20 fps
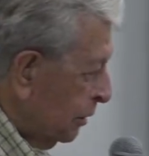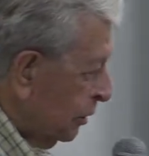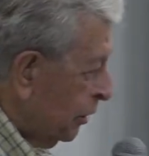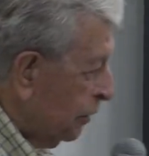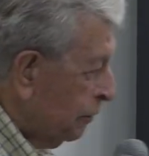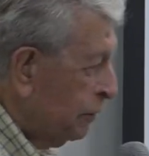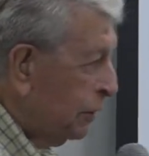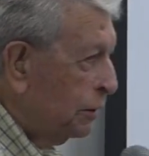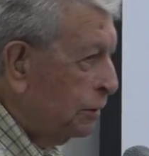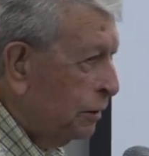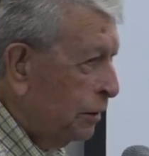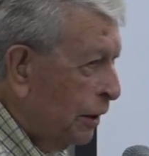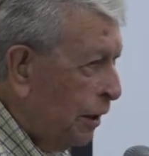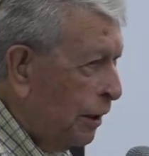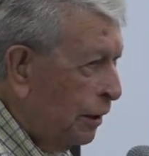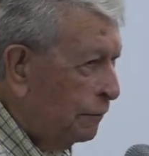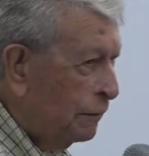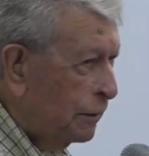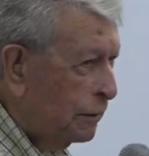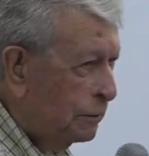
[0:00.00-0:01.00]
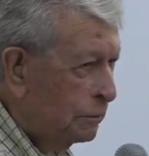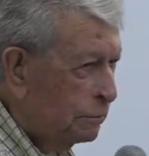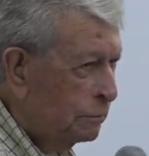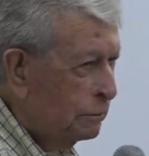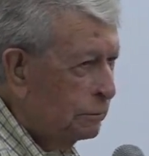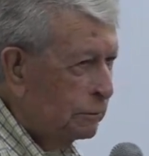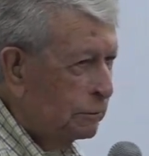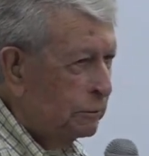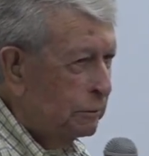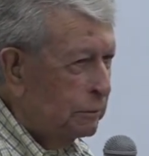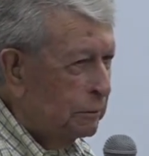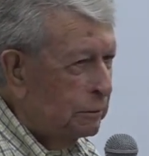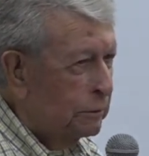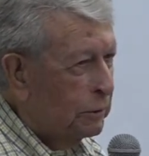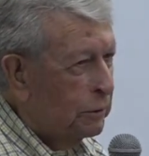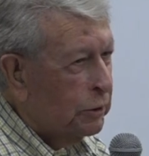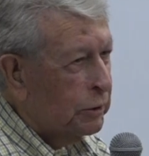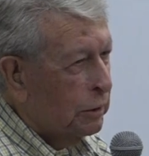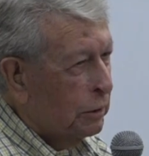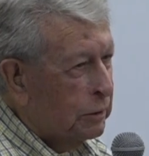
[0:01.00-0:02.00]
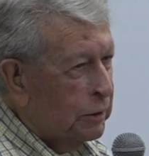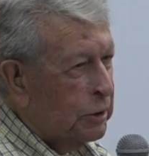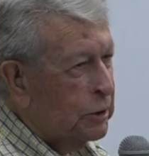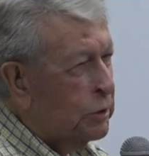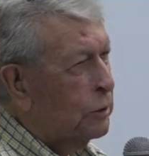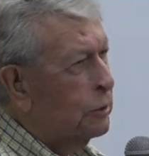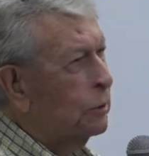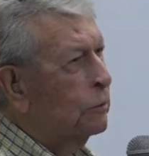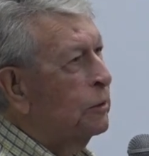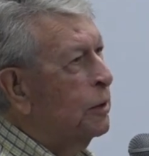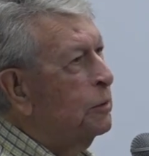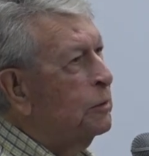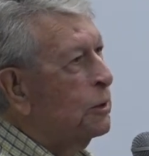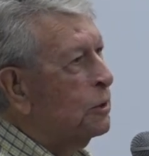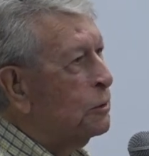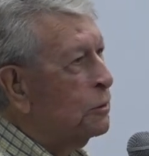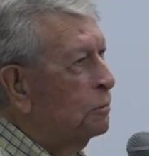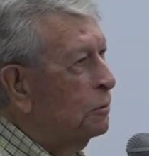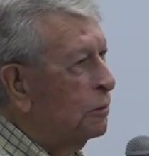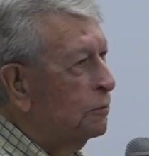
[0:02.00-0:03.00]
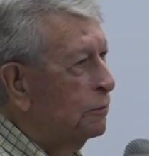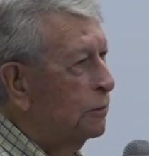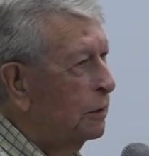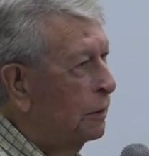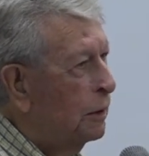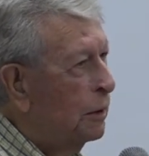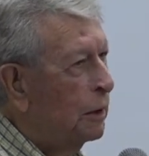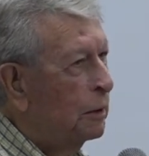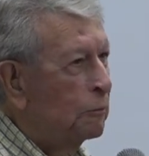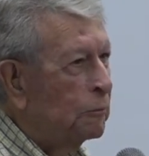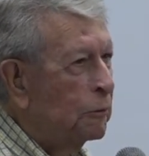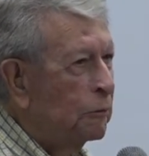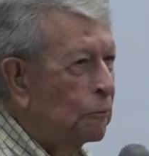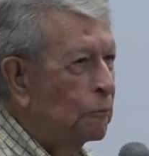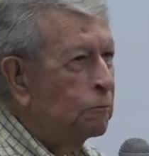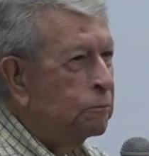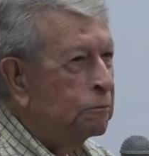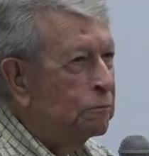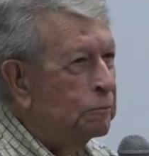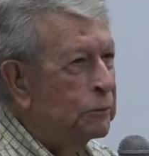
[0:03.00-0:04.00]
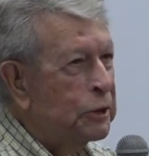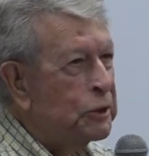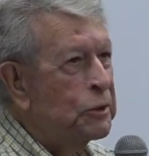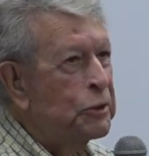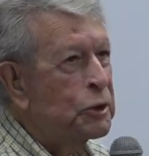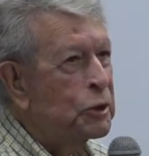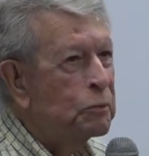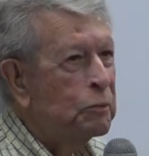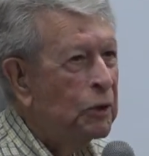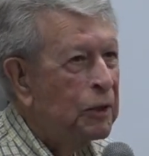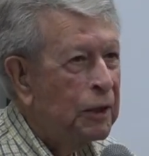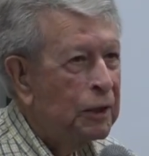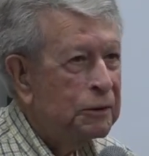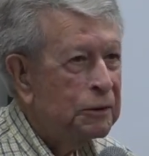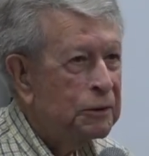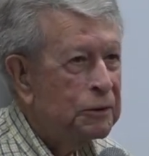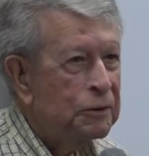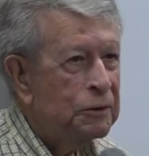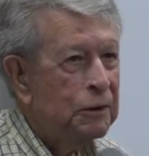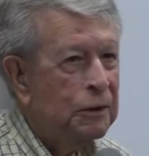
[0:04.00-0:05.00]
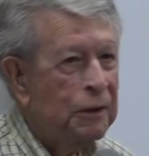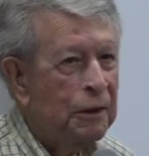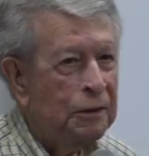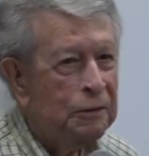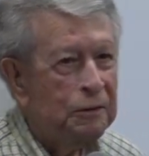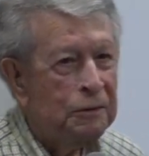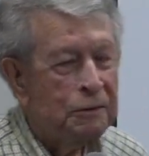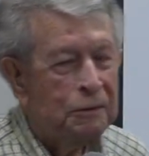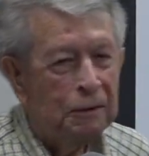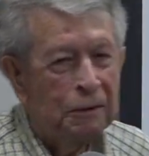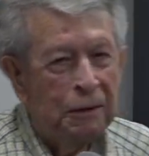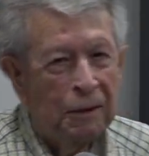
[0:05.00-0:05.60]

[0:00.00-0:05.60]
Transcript: given to having disagreements with business partners and others.